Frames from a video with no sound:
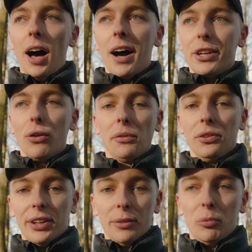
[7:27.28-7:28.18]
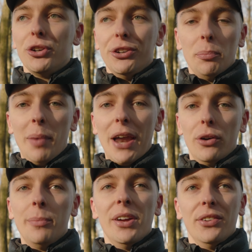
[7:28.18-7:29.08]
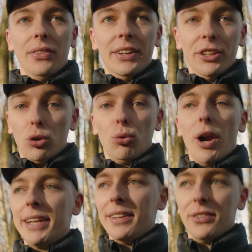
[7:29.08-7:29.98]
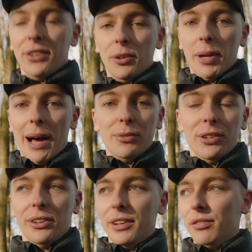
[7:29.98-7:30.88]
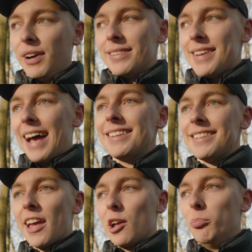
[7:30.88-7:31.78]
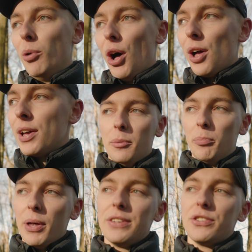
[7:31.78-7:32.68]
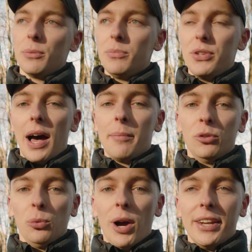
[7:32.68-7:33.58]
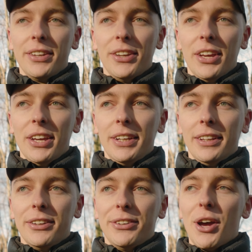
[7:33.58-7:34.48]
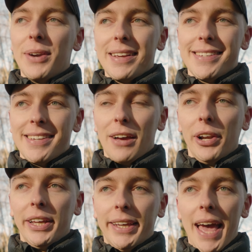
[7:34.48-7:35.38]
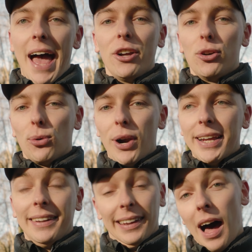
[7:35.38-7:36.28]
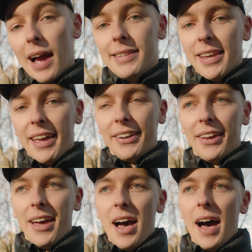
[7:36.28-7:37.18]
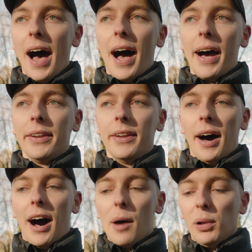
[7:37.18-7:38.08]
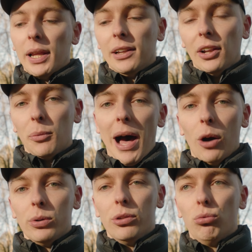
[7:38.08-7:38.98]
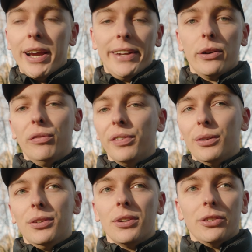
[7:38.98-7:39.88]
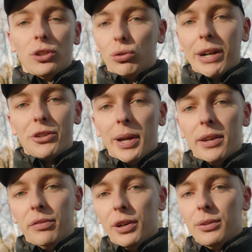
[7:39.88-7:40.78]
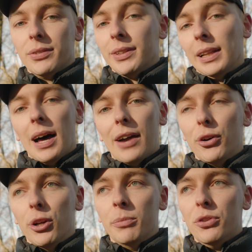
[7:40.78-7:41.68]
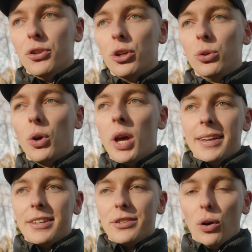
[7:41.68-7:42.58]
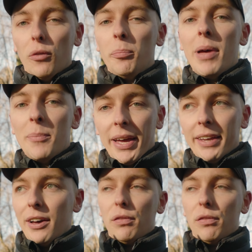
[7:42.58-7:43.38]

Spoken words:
you're obviously going to produce a better image, and then your grading is going to be absolutely fantastic. But there's some times when you don't necessarily get great lighting, and I play a lot about with radial filters and graduated filters in Lightroom to sort of mimic a